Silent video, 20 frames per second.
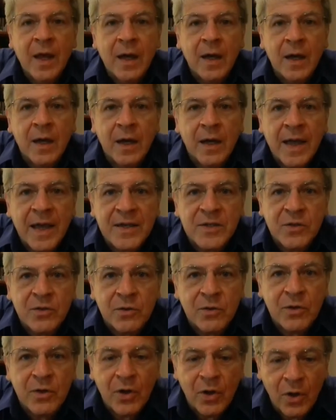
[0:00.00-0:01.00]
As you
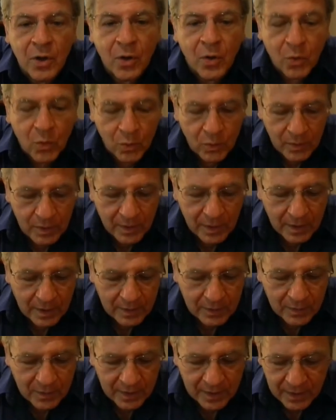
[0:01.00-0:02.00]
know,
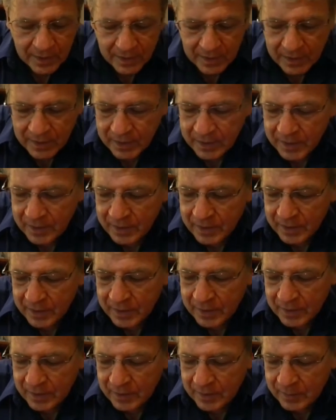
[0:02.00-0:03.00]

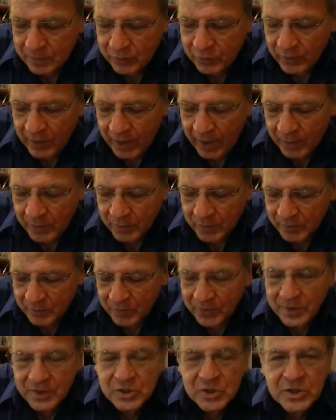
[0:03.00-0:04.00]
the problem
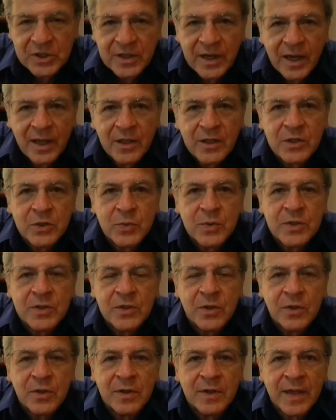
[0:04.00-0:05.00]
or the challenge with
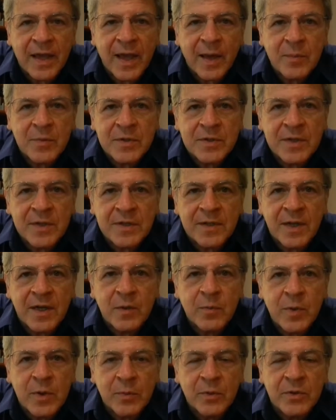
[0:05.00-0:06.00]
solar lamps is
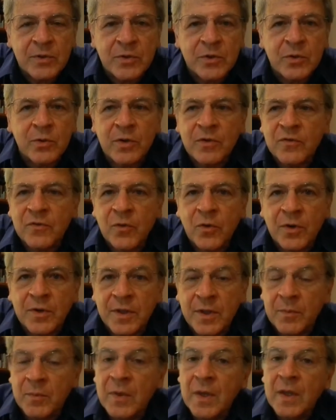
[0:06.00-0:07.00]
getting people to
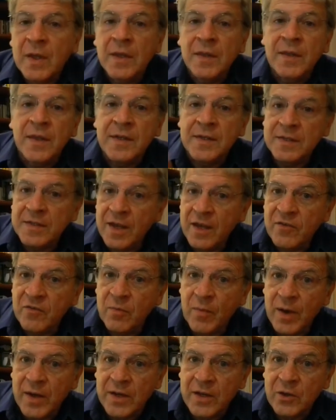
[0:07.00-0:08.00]
afford them. They save
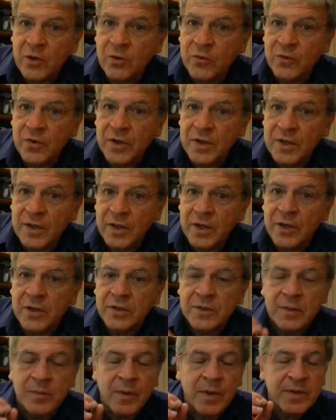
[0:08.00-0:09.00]
money over a
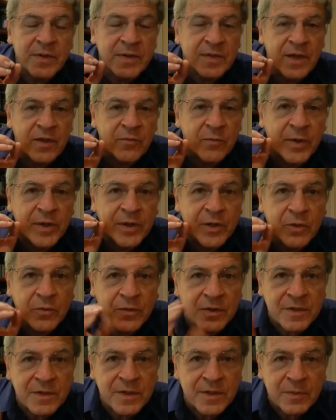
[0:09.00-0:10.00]
year, sometimes they save money
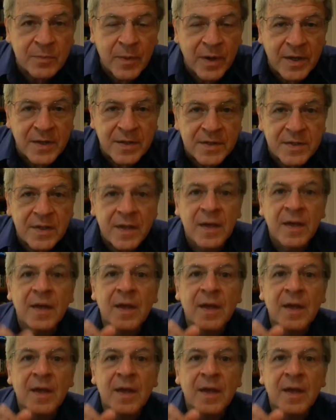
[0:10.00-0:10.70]
over 6 months,